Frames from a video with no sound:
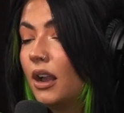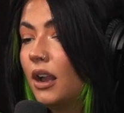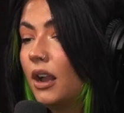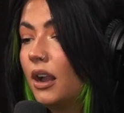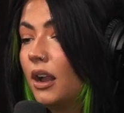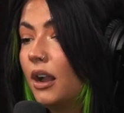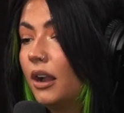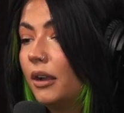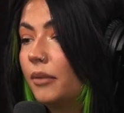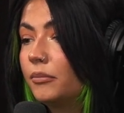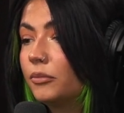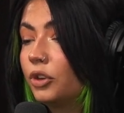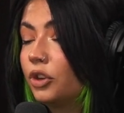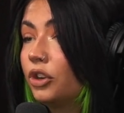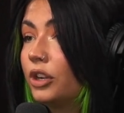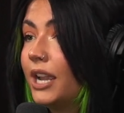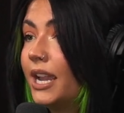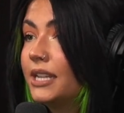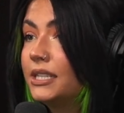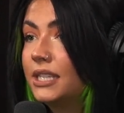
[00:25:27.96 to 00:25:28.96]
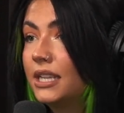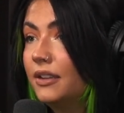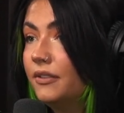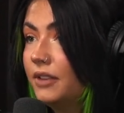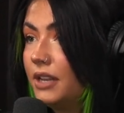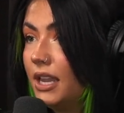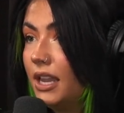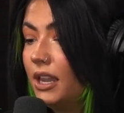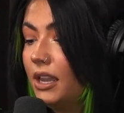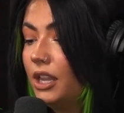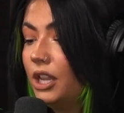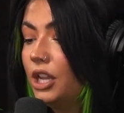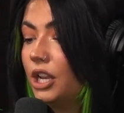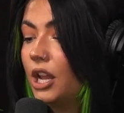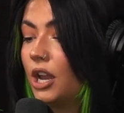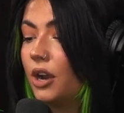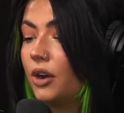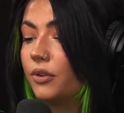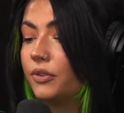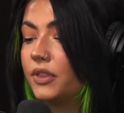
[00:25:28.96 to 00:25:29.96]
creativity, you
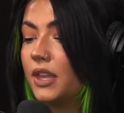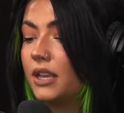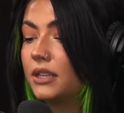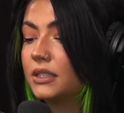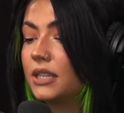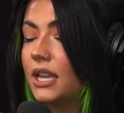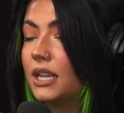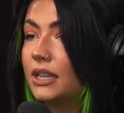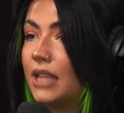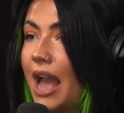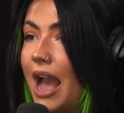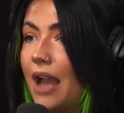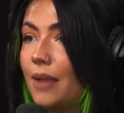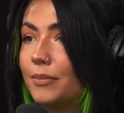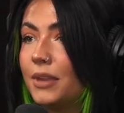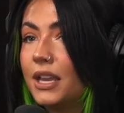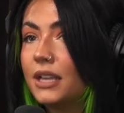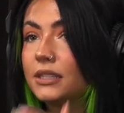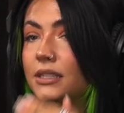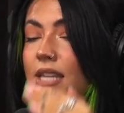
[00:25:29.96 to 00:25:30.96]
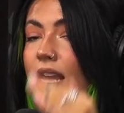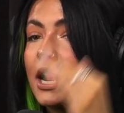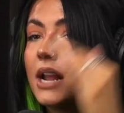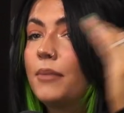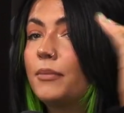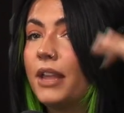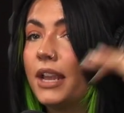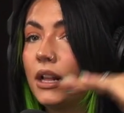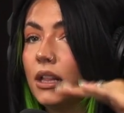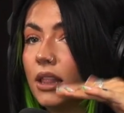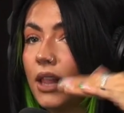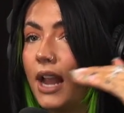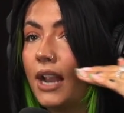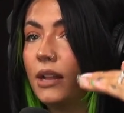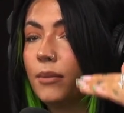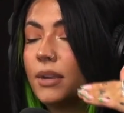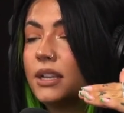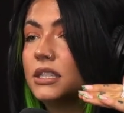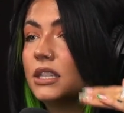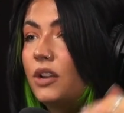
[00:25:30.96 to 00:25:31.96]
know, things like that. Because then I'm like
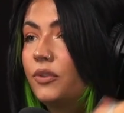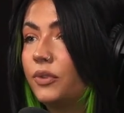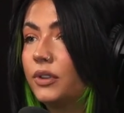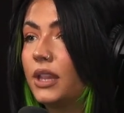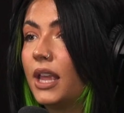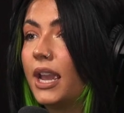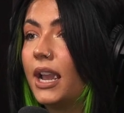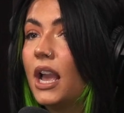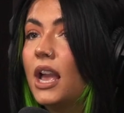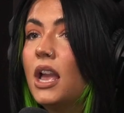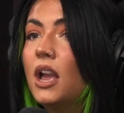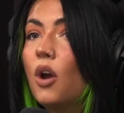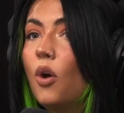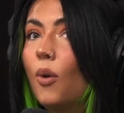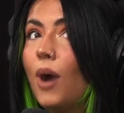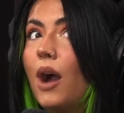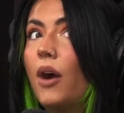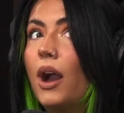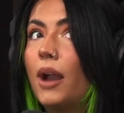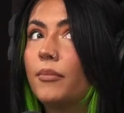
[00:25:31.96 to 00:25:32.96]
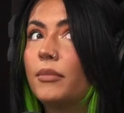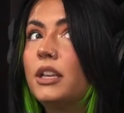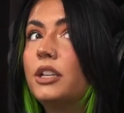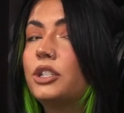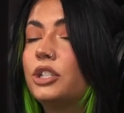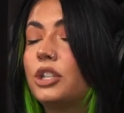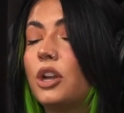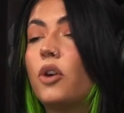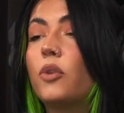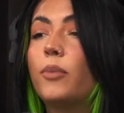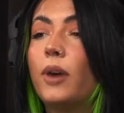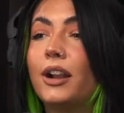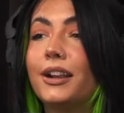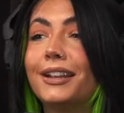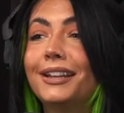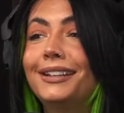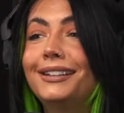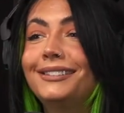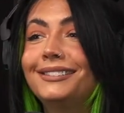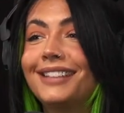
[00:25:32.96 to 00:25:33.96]
aligning myself with like, wow, I'm like so
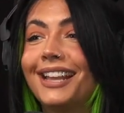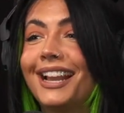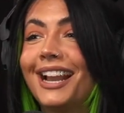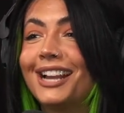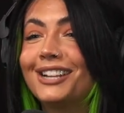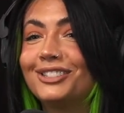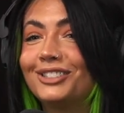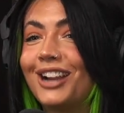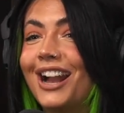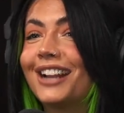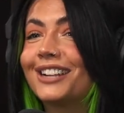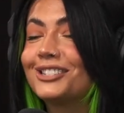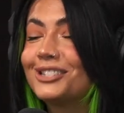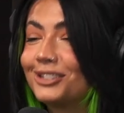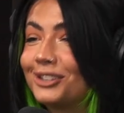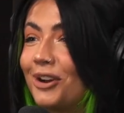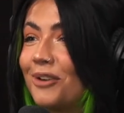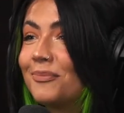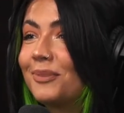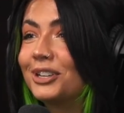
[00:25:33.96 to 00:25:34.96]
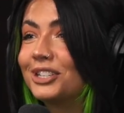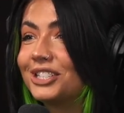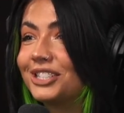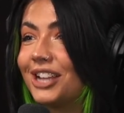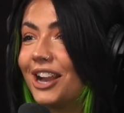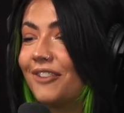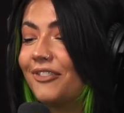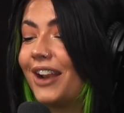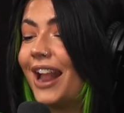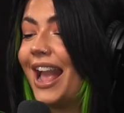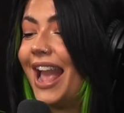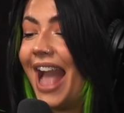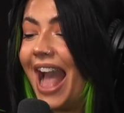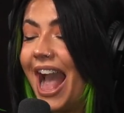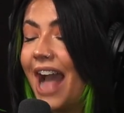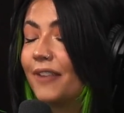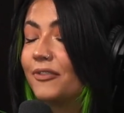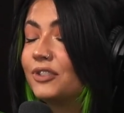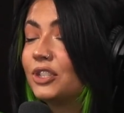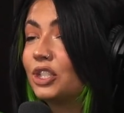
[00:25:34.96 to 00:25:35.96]
abundant. Like I attract so much stuff and I
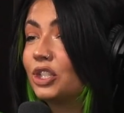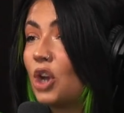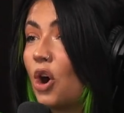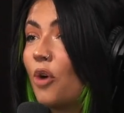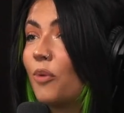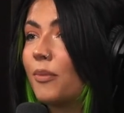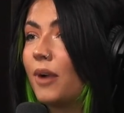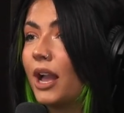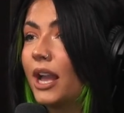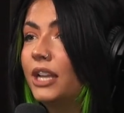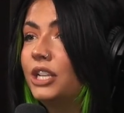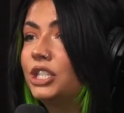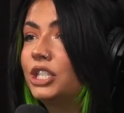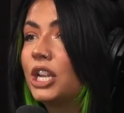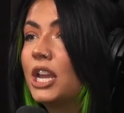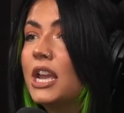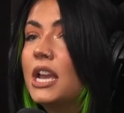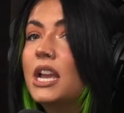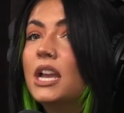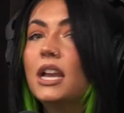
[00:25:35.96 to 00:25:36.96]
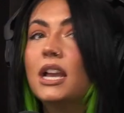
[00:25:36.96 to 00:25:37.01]
have so much.